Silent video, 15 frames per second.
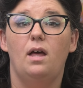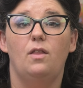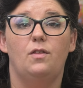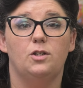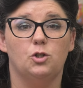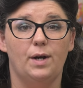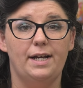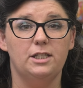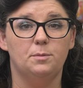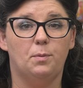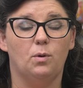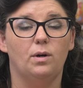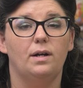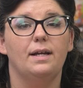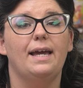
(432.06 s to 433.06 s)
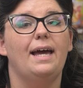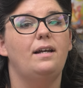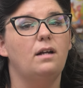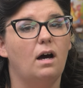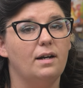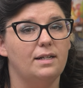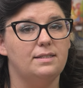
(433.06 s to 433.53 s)
The transport
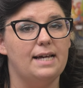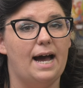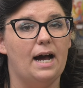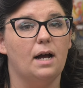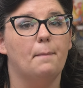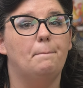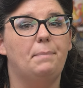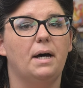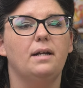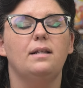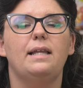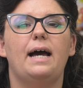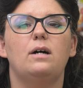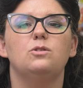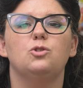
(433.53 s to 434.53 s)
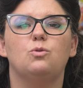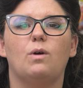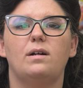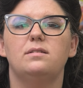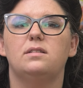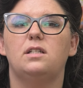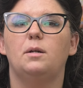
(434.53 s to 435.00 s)
cannot attack, but allows
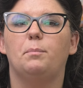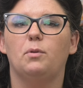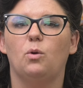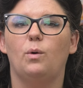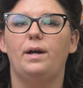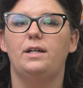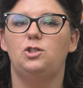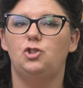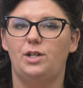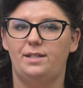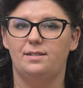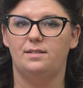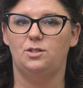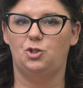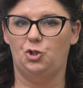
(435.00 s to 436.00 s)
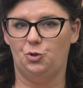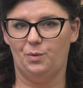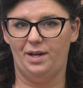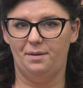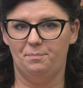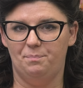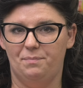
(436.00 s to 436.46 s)
grunts to deploy adjacent to
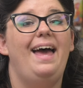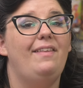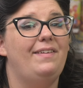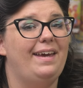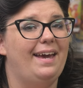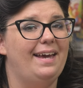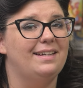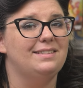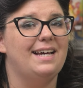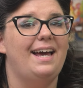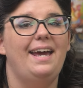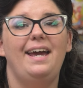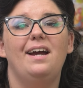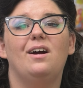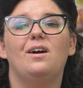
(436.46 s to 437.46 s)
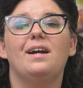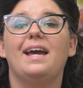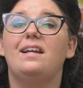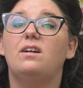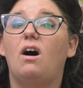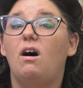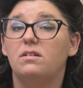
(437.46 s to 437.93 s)
it. And the anti-air
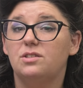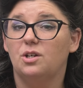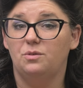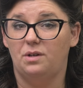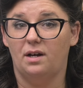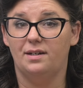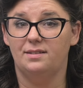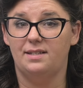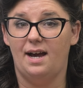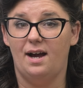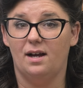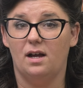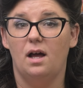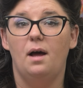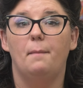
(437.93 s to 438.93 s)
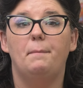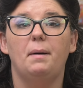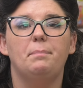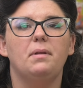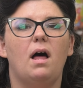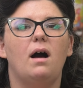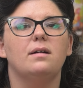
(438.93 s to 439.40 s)
can also not attack, but
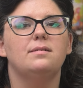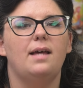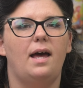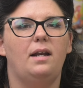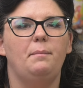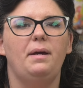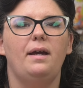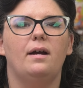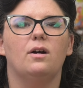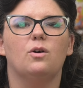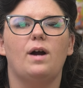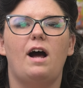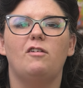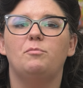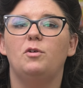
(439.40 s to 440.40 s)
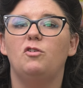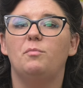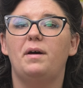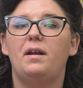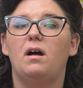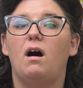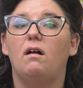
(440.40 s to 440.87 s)
blocks enemy aircraft
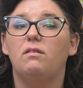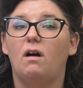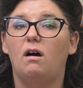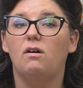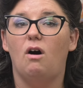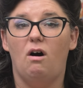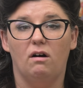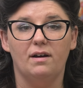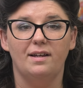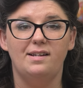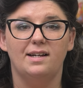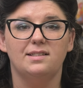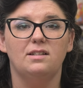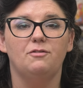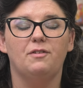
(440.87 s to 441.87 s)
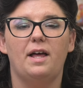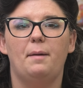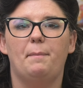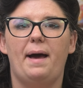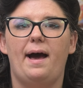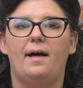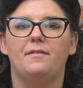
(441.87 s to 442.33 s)
movement along all connected flight
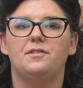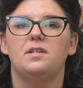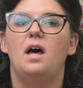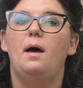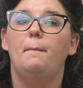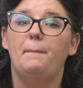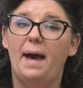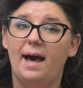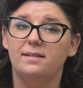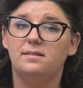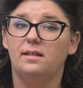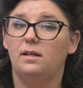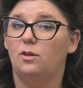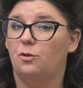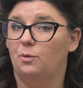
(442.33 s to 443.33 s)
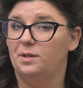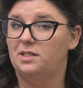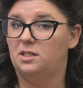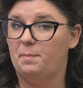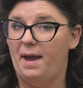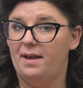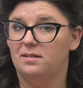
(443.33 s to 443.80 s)
paths passing through its
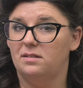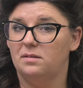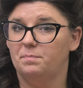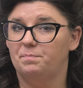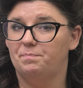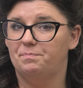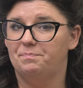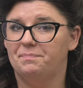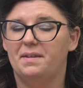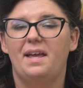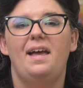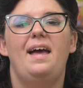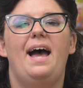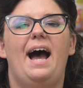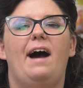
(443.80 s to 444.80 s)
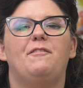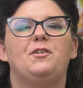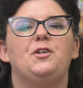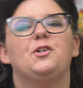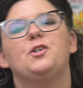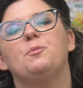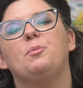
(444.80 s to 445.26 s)
space. After
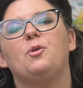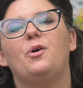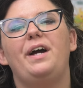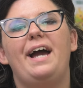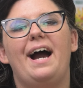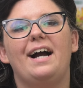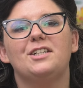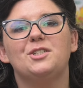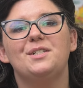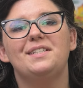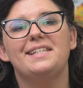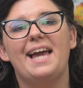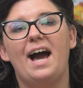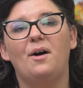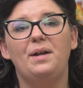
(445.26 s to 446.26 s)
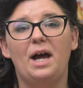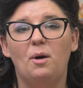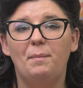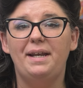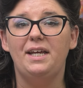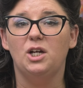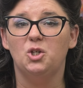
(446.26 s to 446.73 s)
your deploy actions, count how
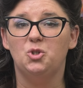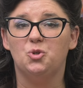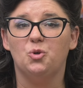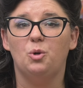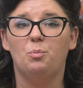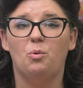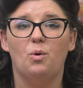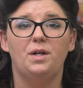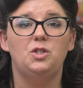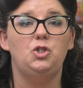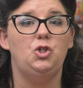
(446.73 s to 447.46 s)
many control points